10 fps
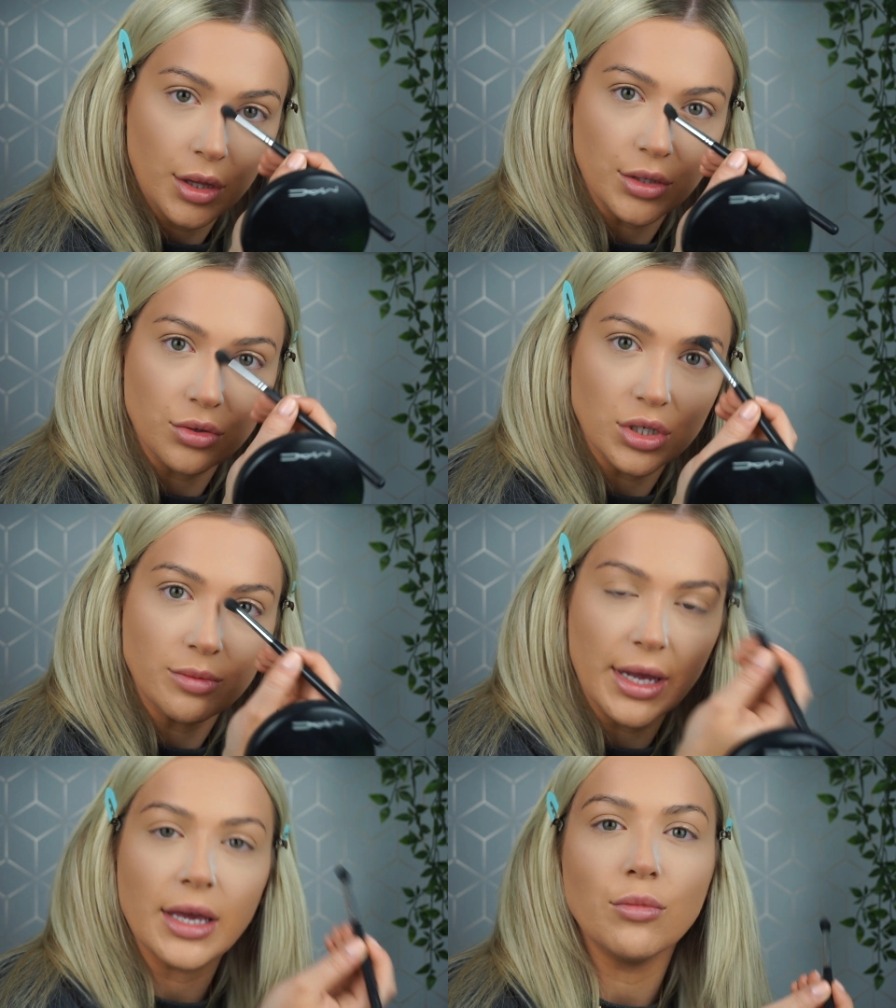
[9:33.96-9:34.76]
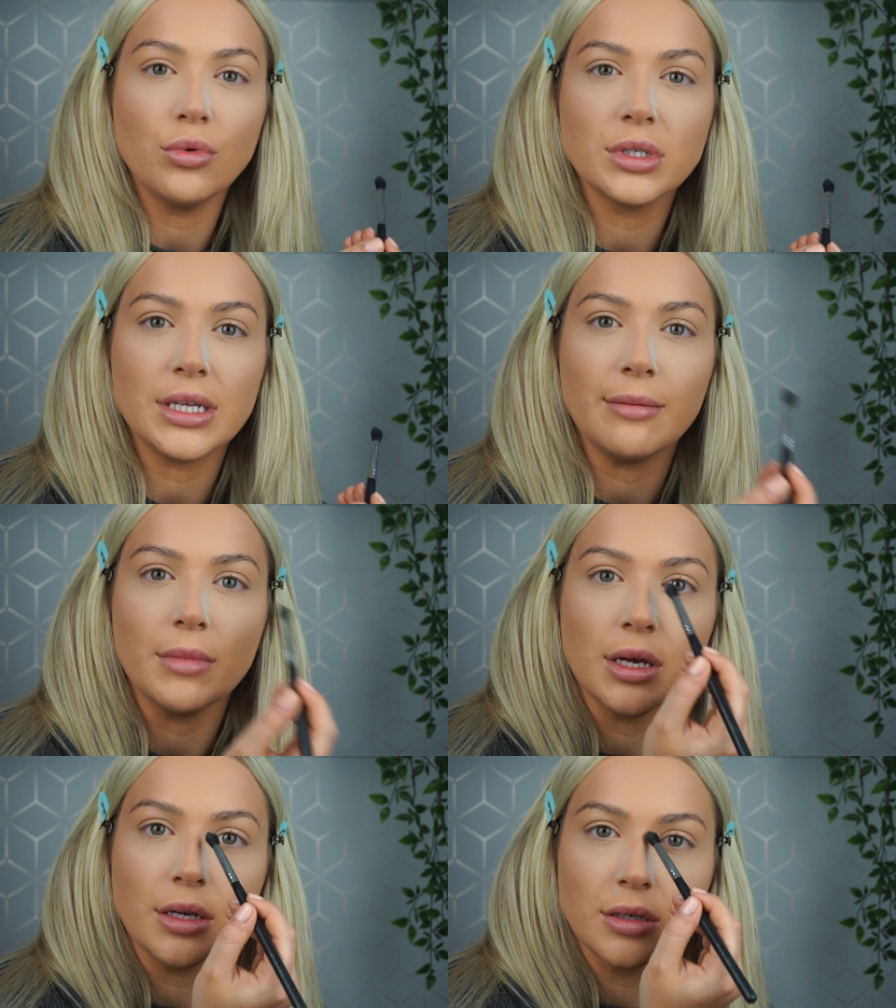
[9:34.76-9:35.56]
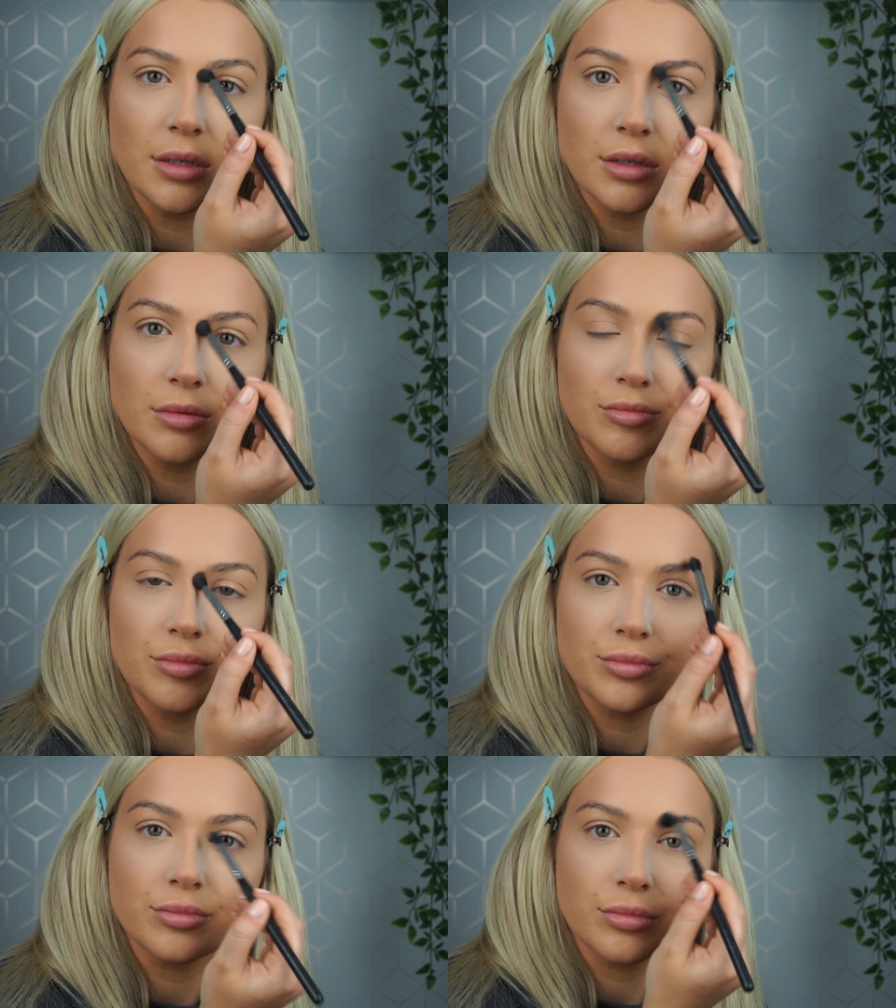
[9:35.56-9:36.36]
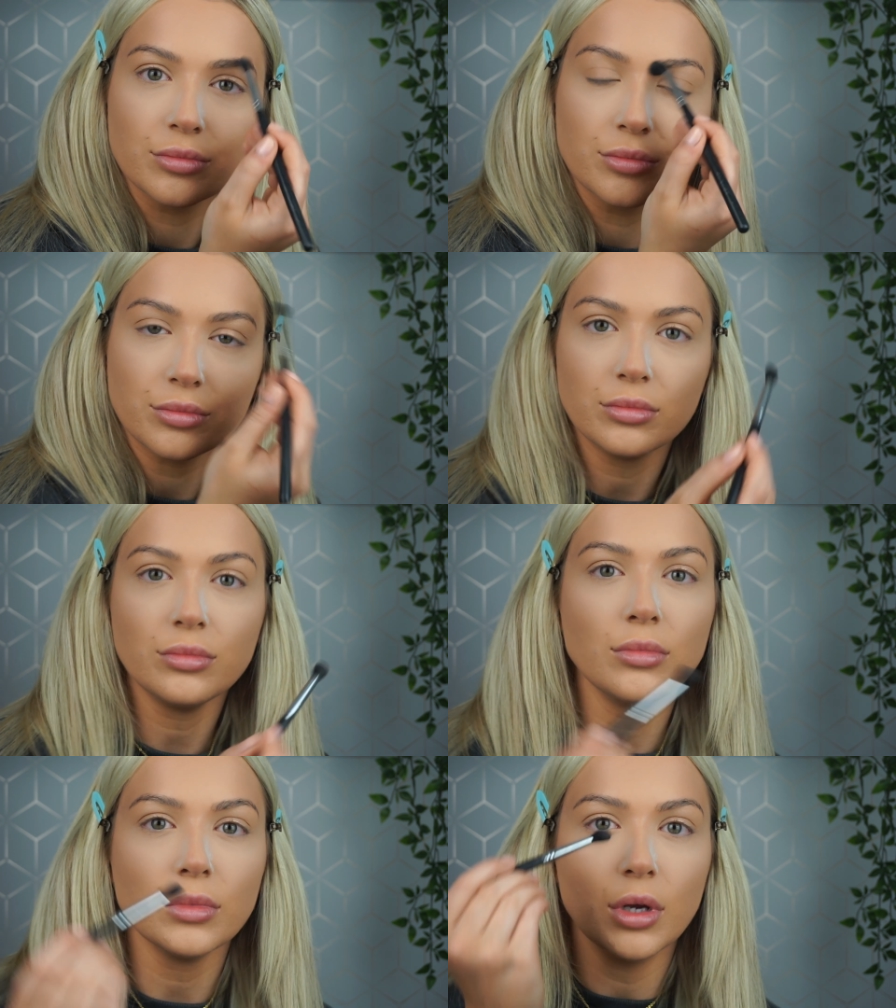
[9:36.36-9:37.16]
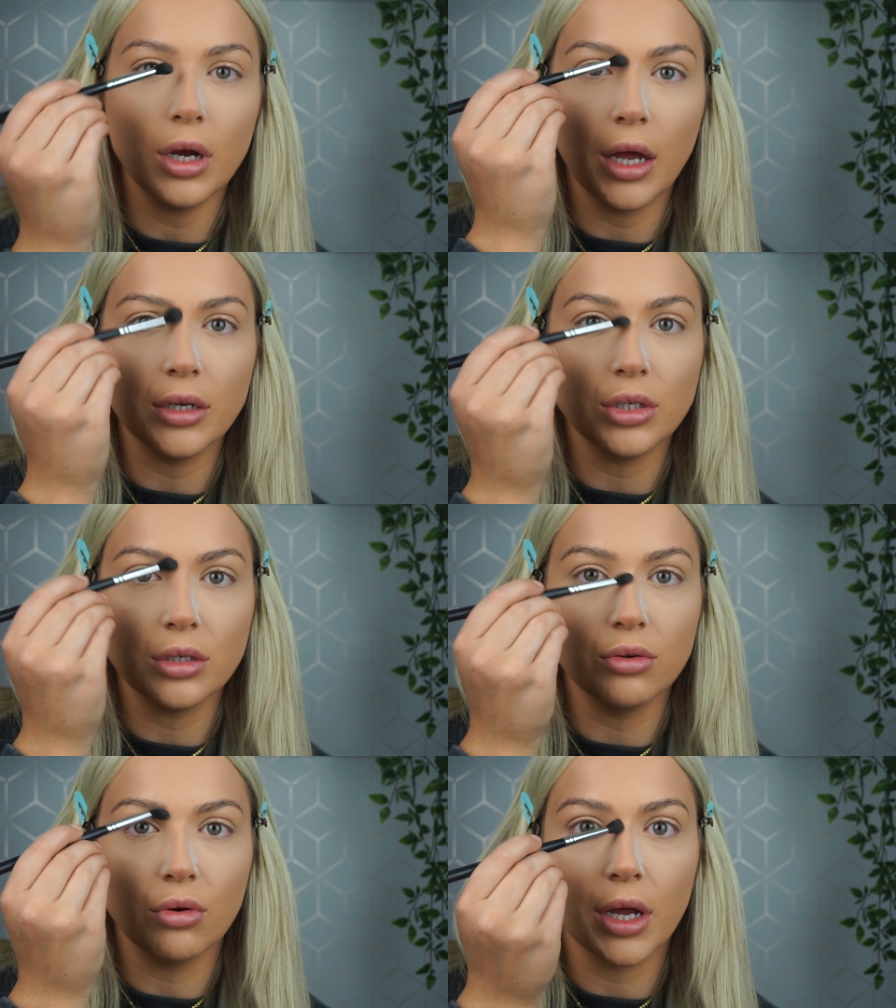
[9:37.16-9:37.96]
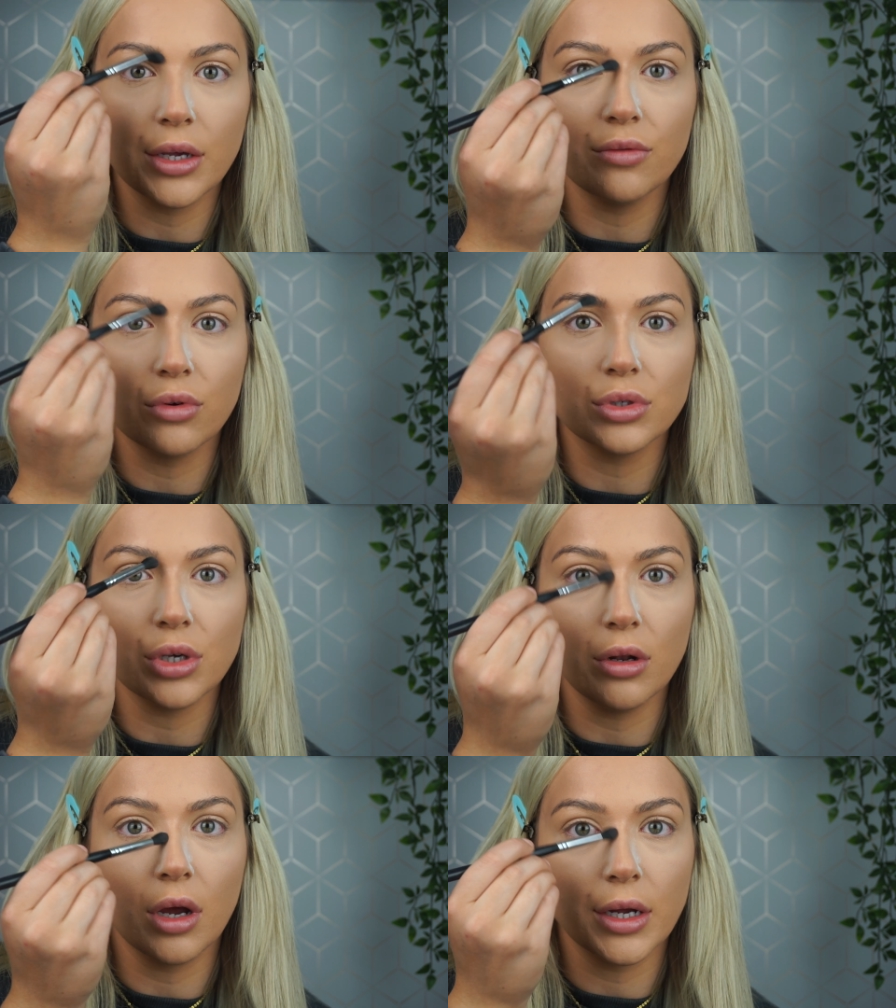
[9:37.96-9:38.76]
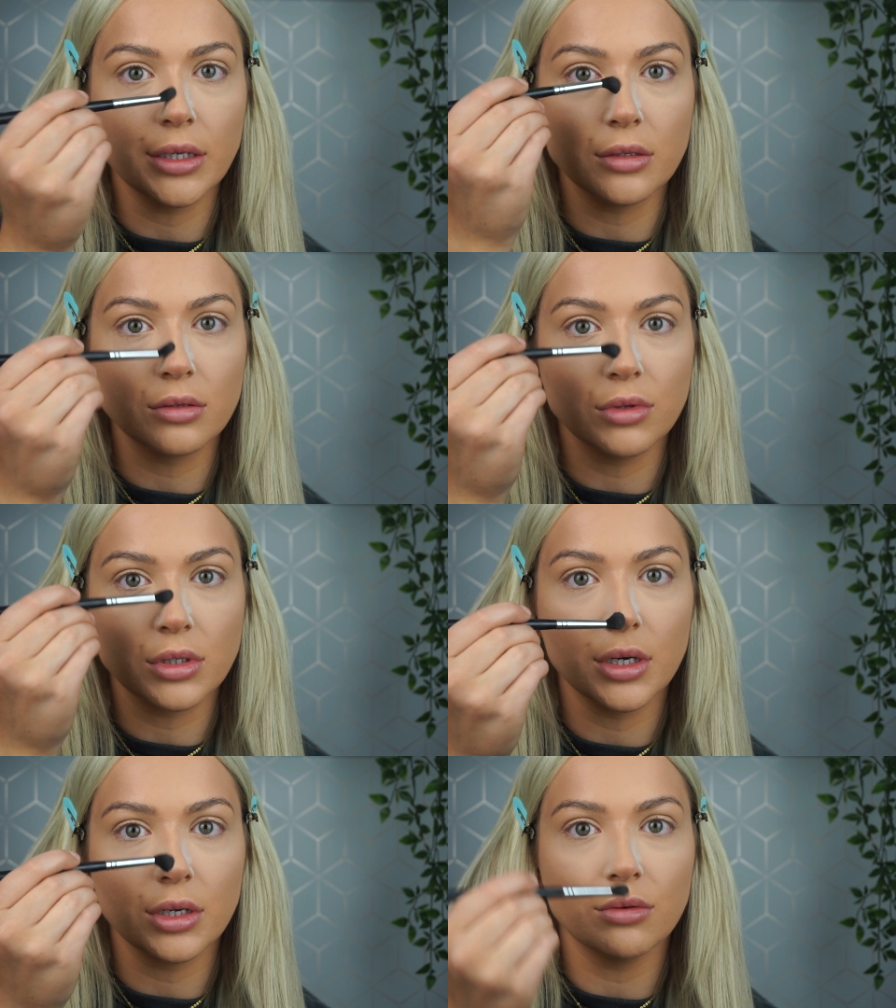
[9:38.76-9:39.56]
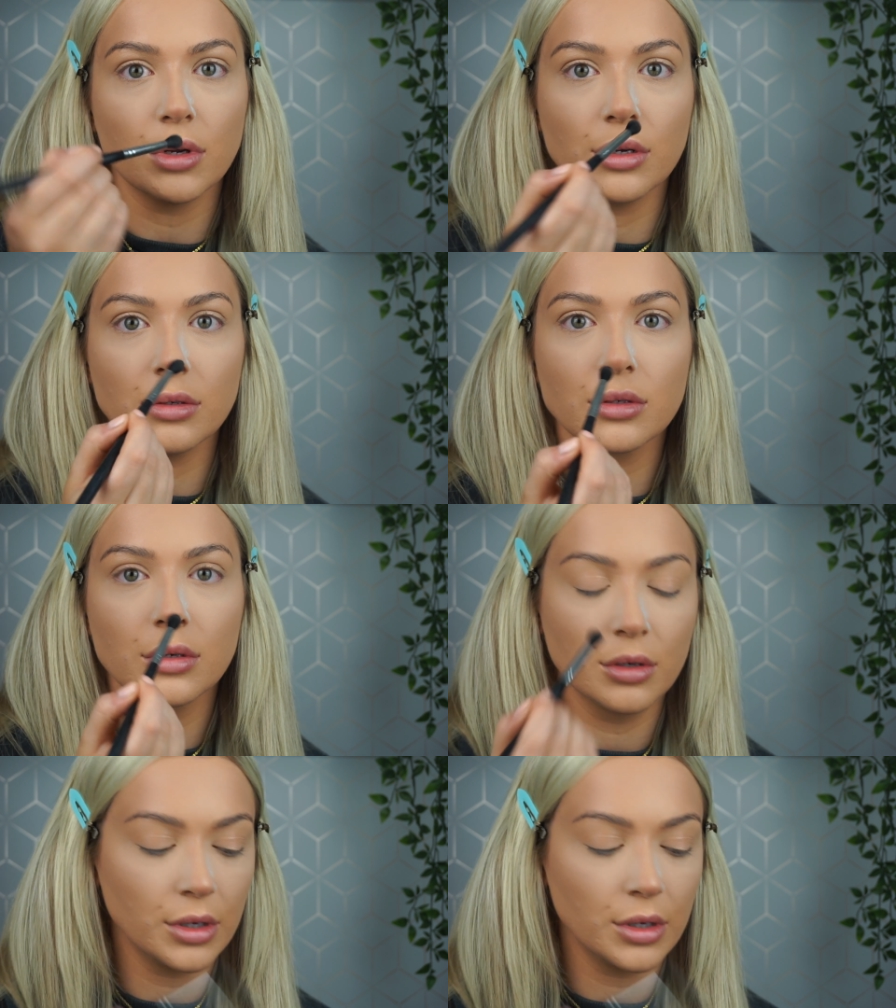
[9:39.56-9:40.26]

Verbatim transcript: This will just make it more seamless and not like you've got two lines on the side of your nose.